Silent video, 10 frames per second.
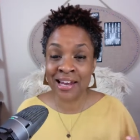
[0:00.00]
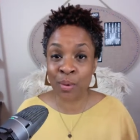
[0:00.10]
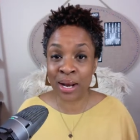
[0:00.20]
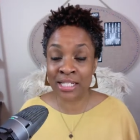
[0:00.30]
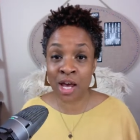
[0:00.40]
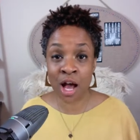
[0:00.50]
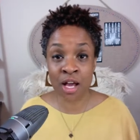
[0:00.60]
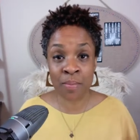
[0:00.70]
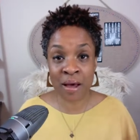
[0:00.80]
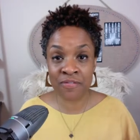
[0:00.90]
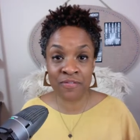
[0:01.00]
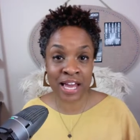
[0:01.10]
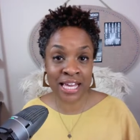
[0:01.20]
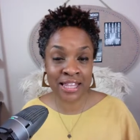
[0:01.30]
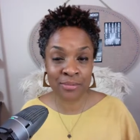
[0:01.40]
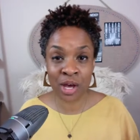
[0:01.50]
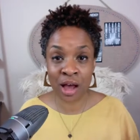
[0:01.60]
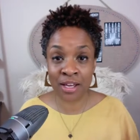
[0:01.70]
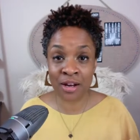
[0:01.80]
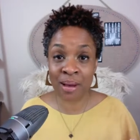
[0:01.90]
Now, when I talk about faith, I'm
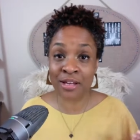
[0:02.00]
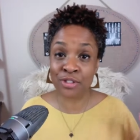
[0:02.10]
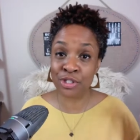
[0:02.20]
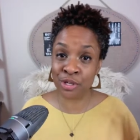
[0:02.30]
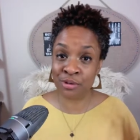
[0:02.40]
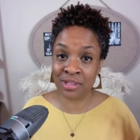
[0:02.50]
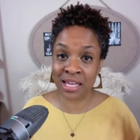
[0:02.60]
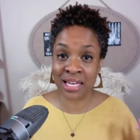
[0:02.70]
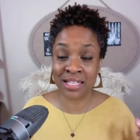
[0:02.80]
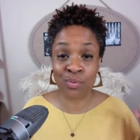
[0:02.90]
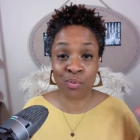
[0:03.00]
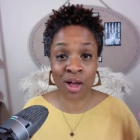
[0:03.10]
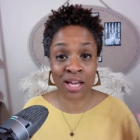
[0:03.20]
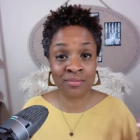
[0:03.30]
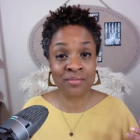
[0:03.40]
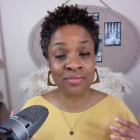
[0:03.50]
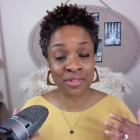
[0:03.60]
talking about two things. One,